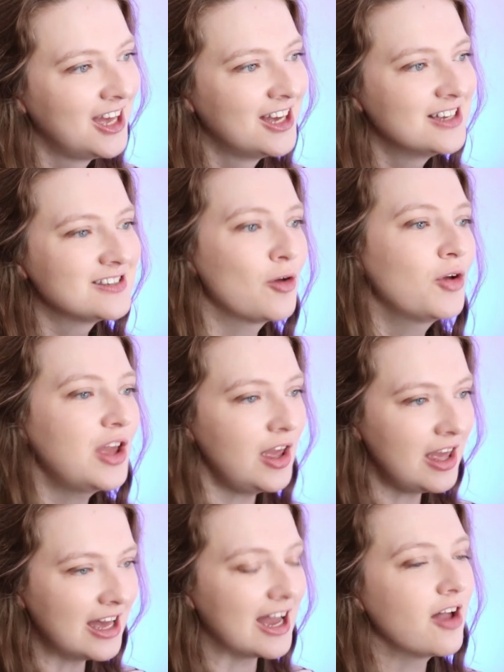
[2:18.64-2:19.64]
So
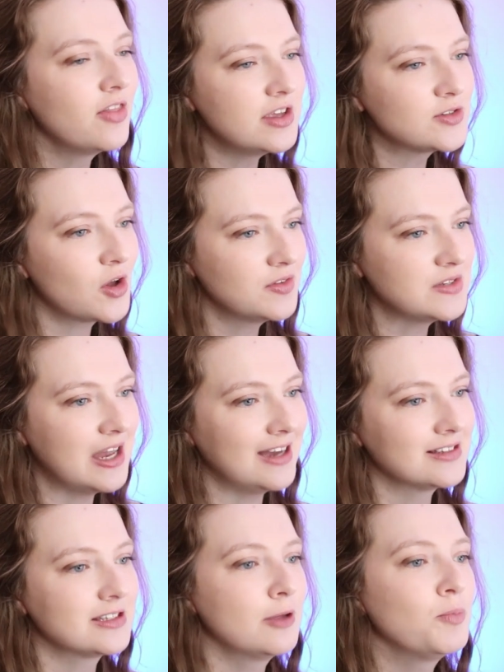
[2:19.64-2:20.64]
here, in this
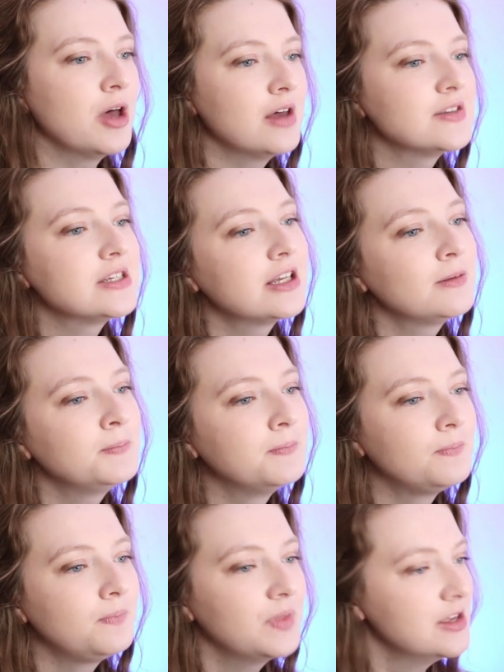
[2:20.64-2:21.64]
context, the person
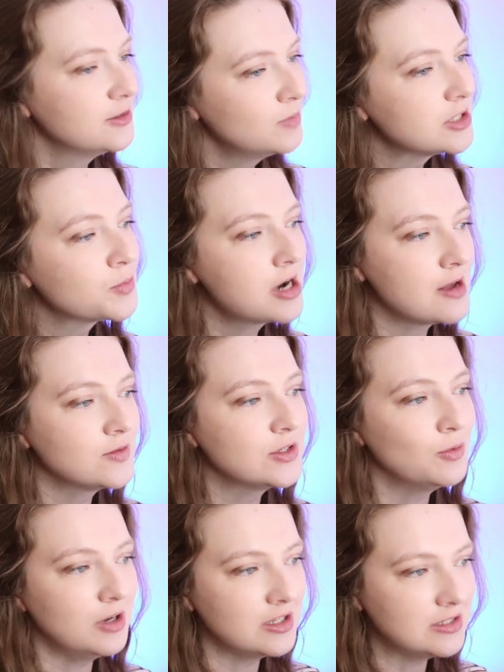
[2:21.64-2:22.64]
has mispronounced
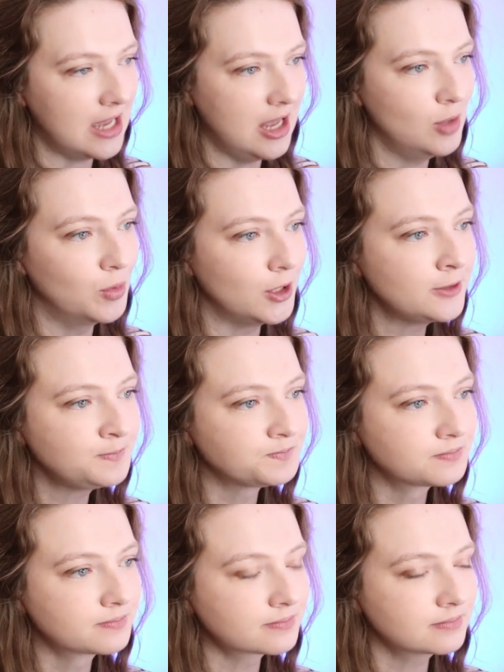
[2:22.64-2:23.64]
the word table.
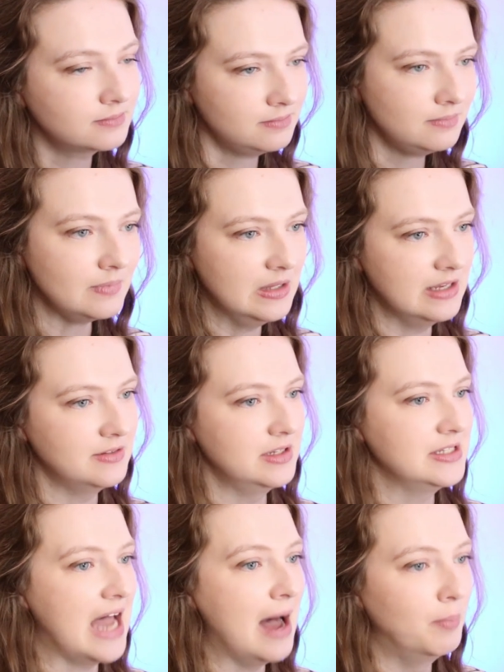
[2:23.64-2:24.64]
There's a
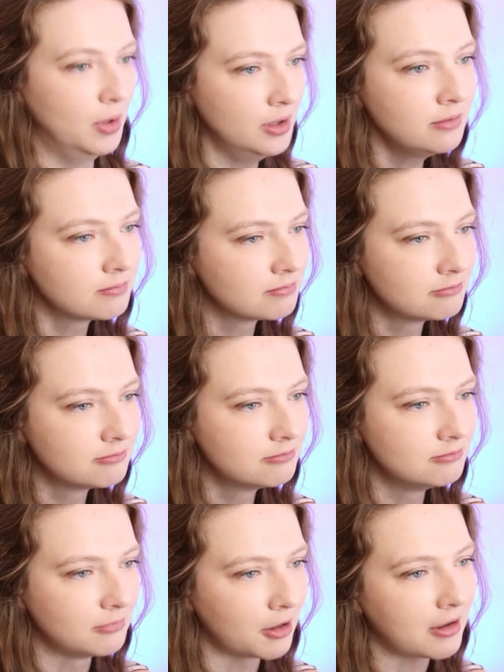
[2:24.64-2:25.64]
table.
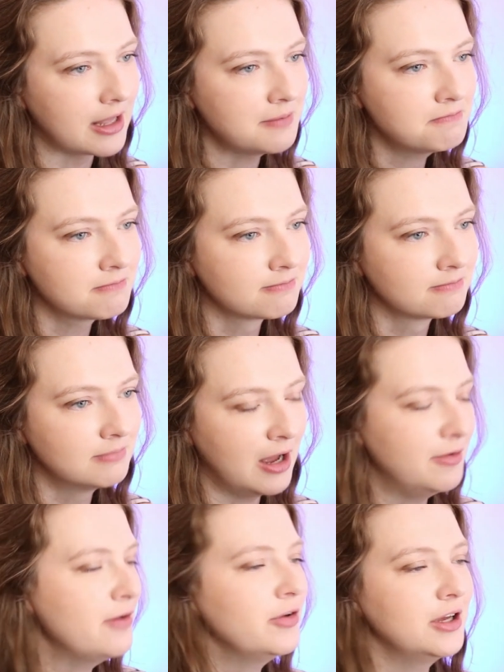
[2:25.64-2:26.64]
Okay.
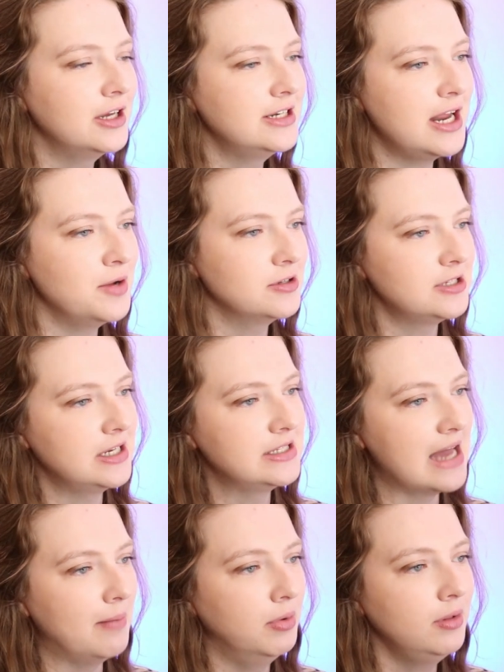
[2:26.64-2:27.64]
I've never heard anyone say
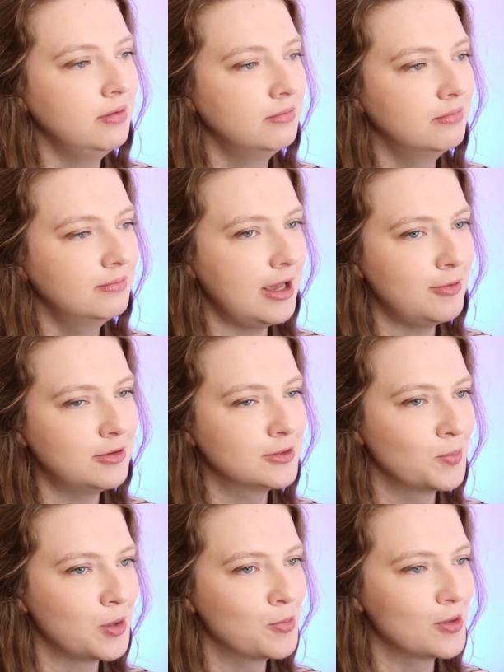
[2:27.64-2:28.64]
table. Maybe
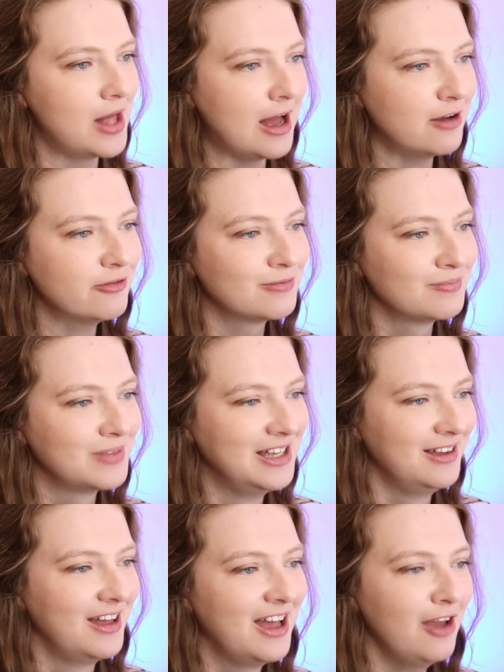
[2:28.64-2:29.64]
some people have.
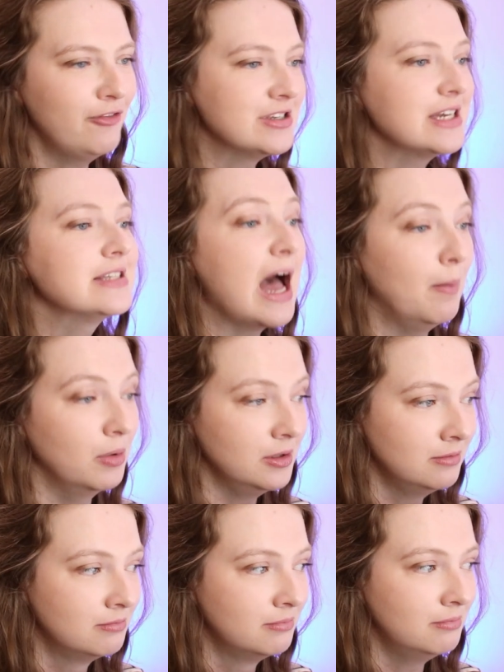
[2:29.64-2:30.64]
If you say
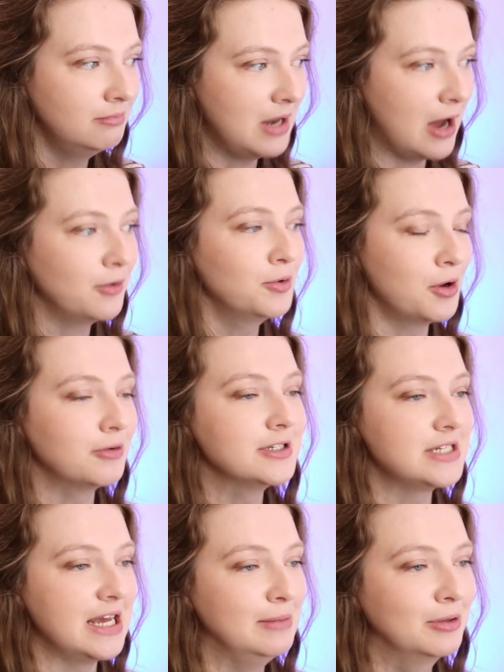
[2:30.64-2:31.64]
table, now you know it's
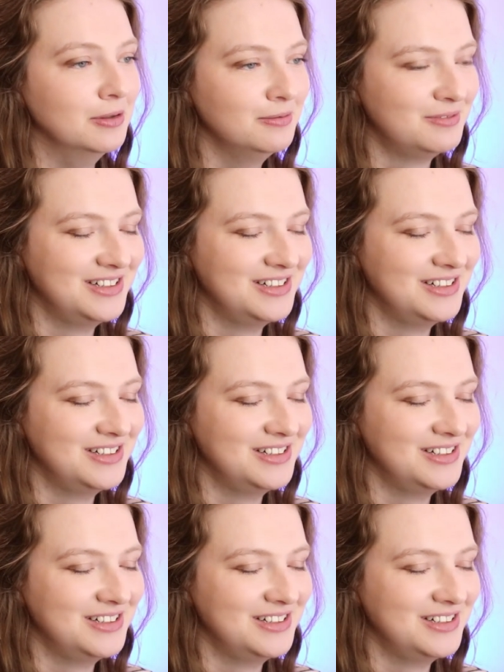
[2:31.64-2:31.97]
table.